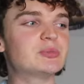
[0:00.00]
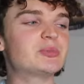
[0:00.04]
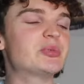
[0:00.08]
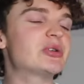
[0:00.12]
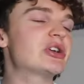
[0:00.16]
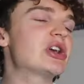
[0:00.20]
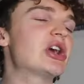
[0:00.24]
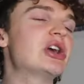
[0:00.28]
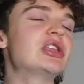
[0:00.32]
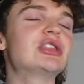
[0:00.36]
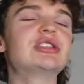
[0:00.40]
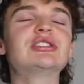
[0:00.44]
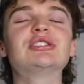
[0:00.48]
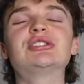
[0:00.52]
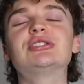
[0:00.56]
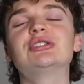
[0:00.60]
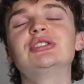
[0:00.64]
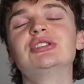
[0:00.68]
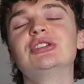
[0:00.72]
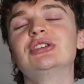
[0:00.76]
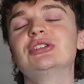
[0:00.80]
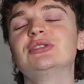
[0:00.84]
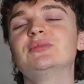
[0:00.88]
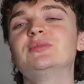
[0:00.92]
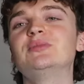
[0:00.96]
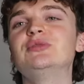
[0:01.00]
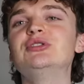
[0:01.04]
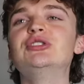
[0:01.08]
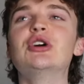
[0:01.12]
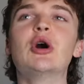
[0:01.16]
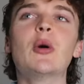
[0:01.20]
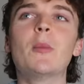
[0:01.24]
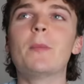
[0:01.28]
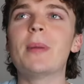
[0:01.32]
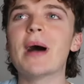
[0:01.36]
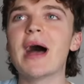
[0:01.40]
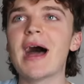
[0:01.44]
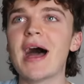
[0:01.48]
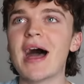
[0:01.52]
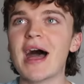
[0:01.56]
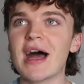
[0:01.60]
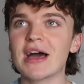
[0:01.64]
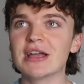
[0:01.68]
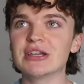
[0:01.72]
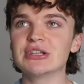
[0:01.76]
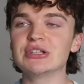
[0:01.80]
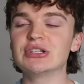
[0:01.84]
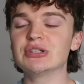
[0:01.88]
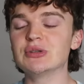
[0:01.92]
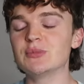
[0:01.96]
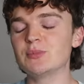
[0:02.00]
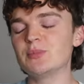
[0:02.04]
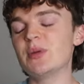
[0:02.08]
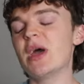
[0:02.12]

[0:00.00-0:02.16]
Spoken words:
bring out the notepad and